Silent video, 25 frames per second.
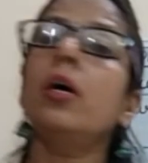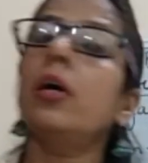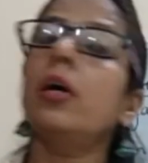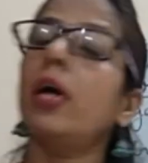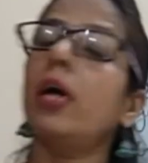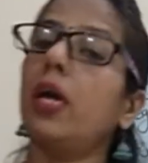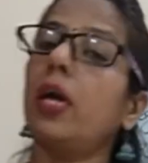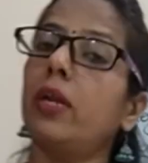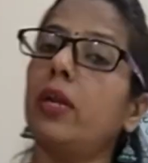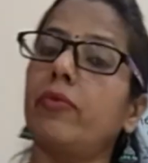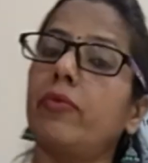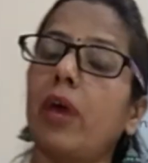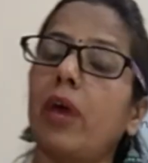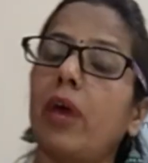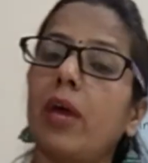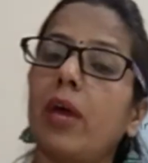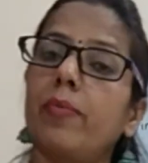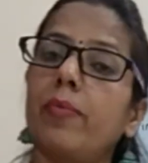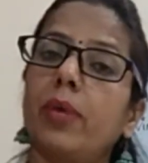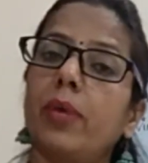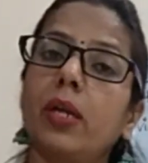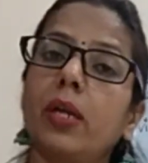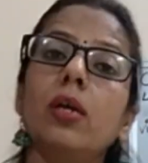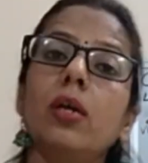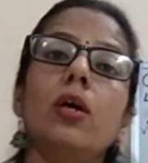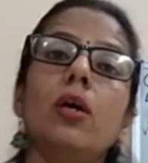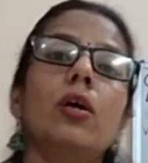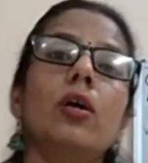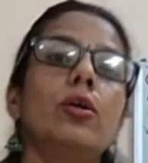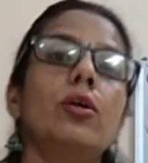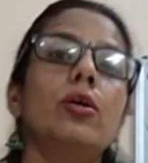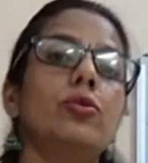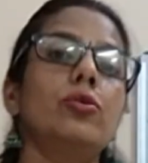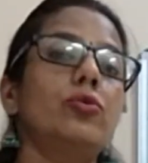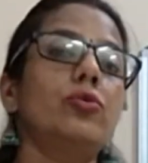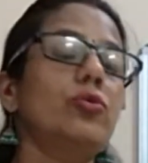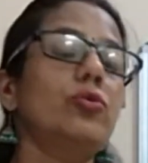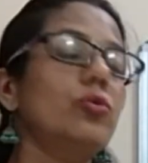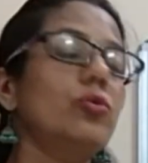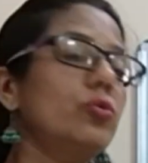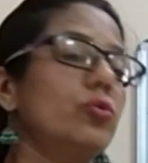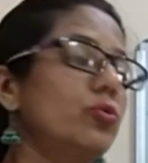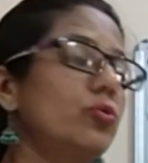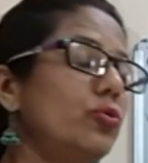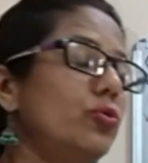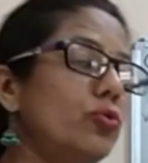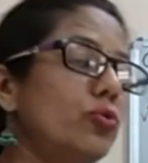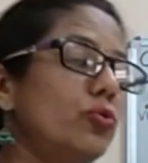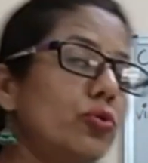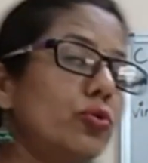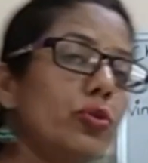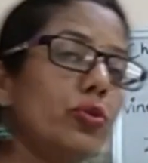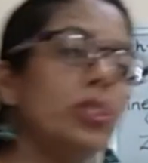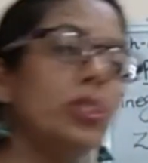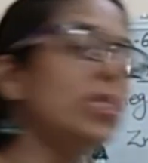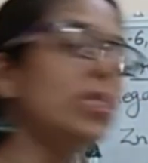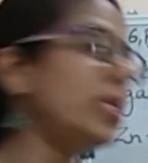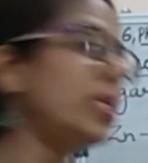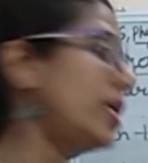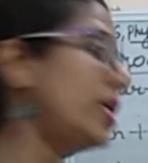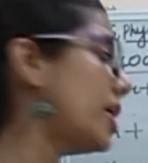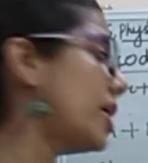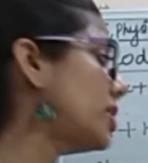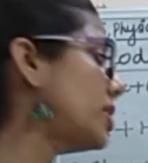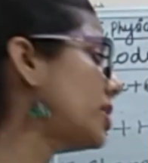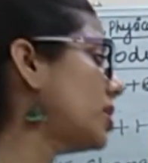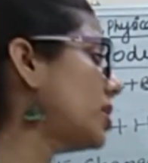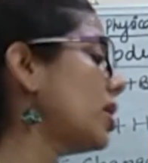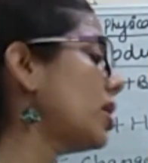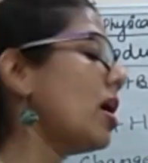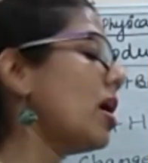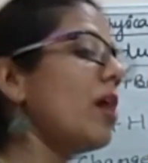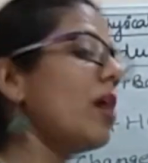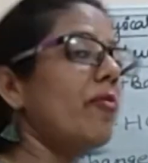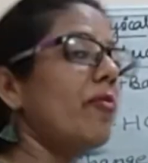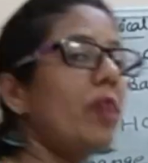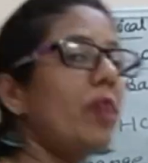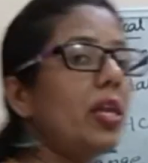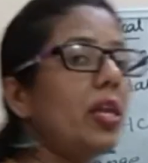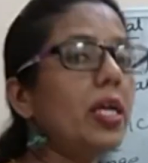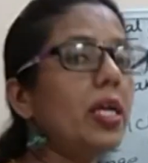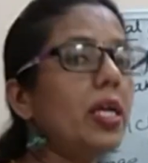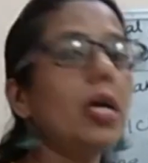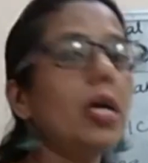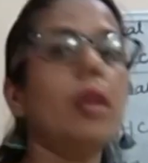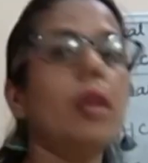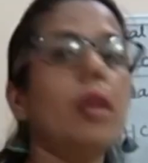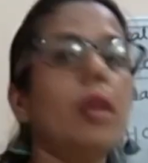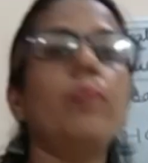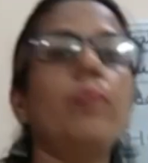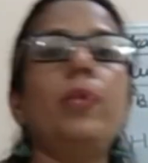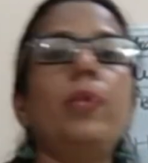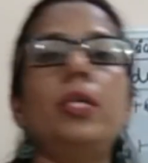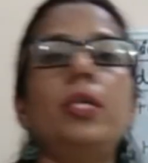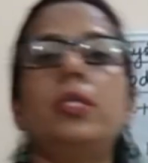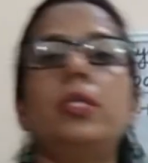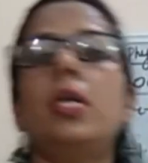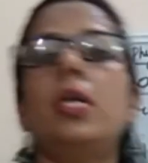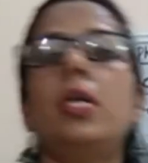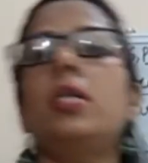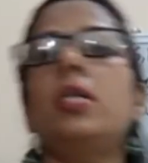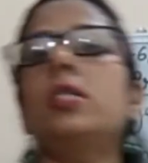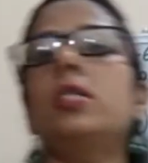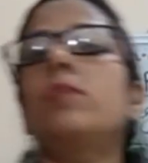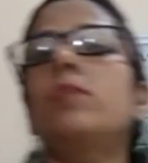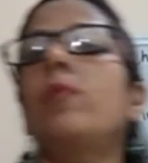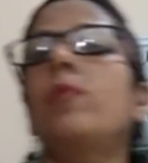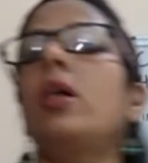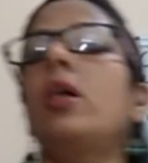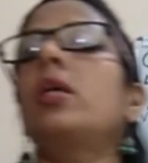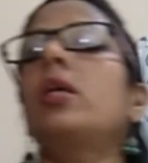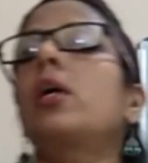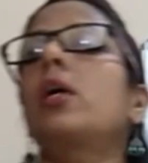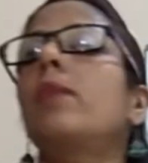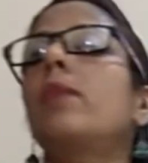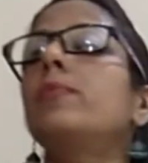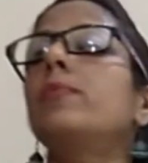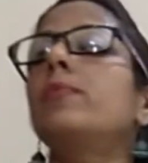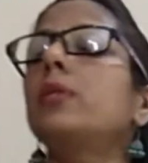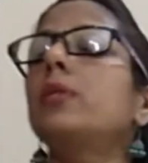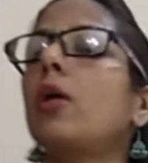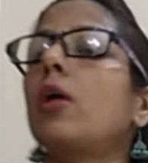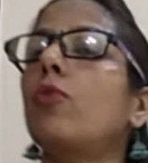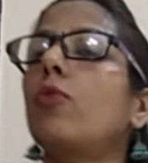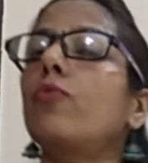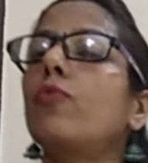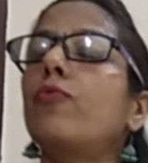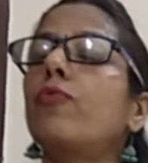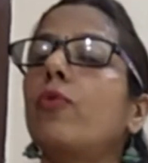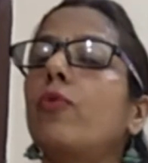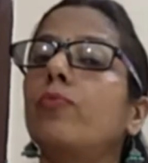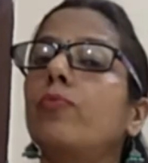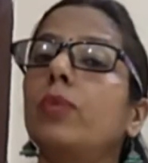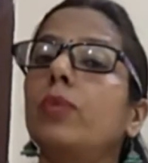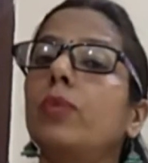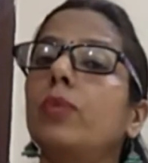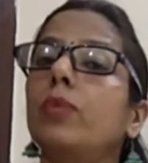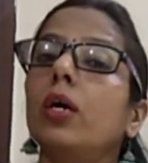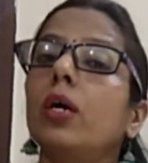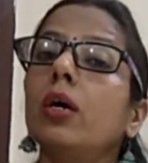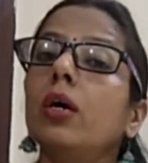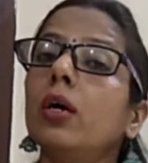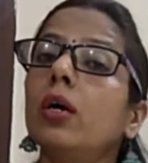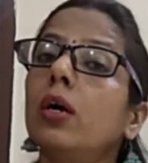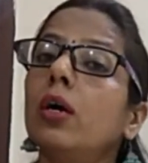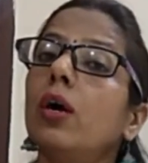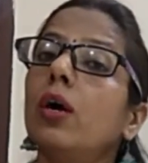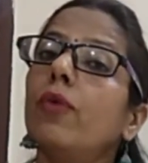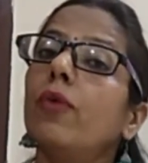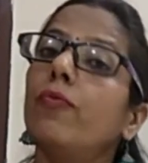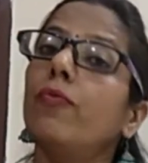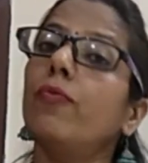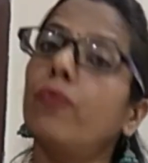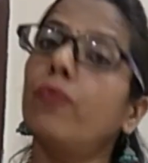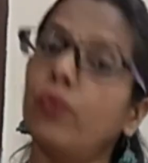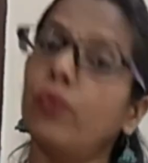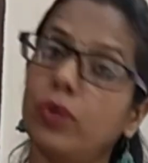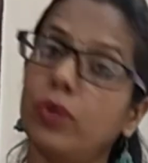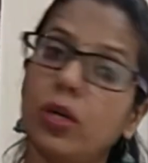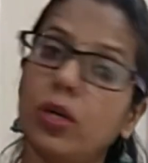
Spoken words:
environment. So due to this reaction, a very unpleasant smell comes out from the food.